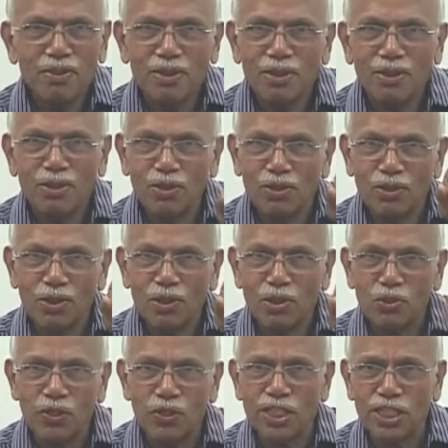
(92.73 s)
No,
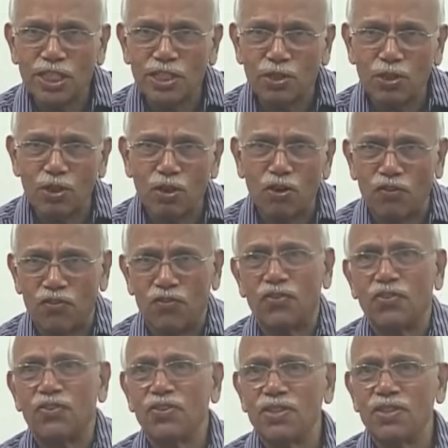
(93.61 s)
switch it
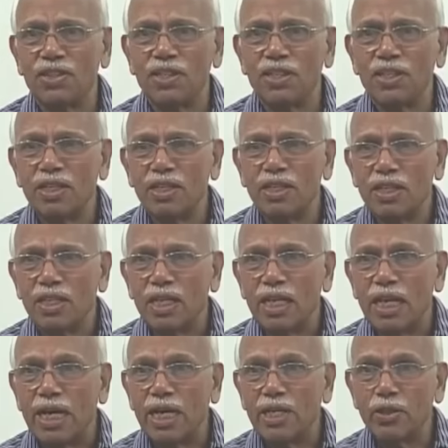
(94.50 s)
off.
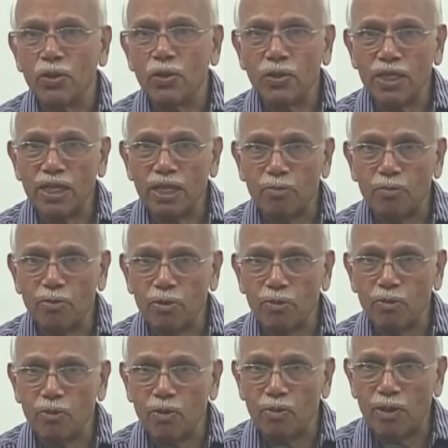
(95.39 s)
And don't keep a
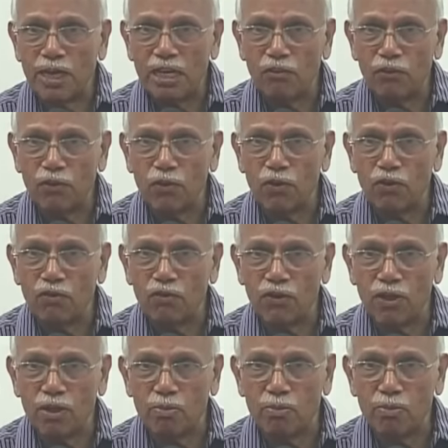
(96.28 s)
mobile phone
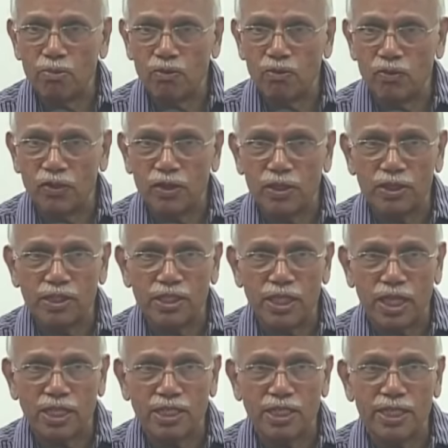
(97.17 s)
for
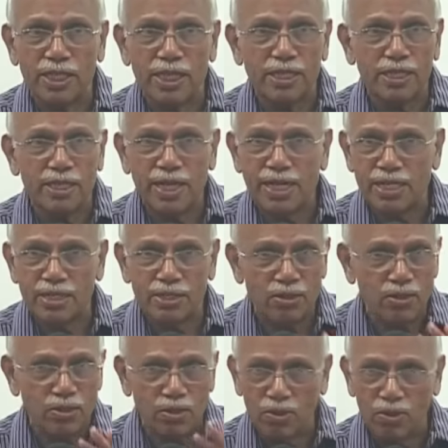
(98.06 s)
charging at night.
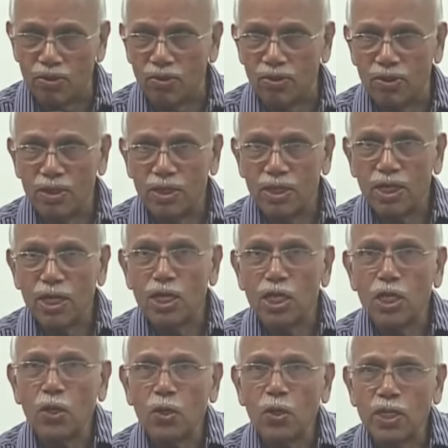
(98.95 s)
No,
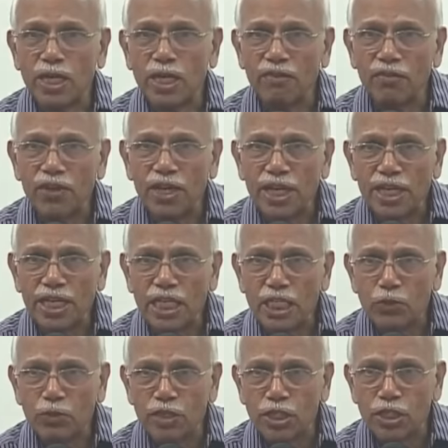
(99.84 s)
don't have any
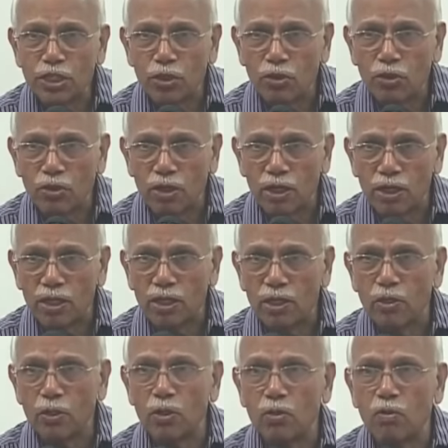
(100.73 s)
switch on.
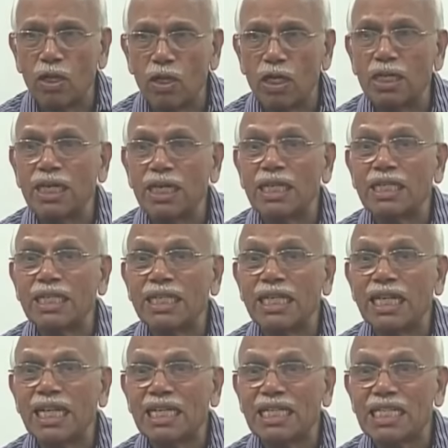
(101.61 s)
Don't want dirty
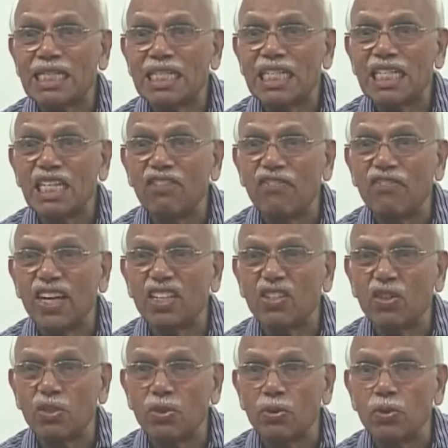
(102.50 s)
electricity effect
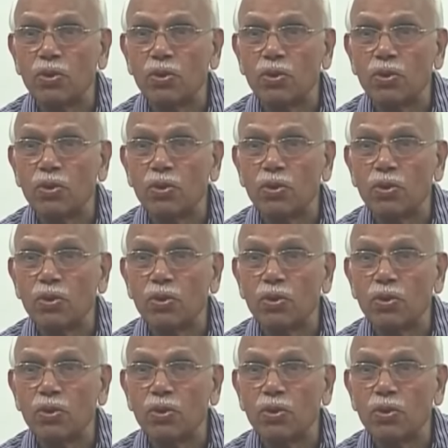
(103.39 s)
on you.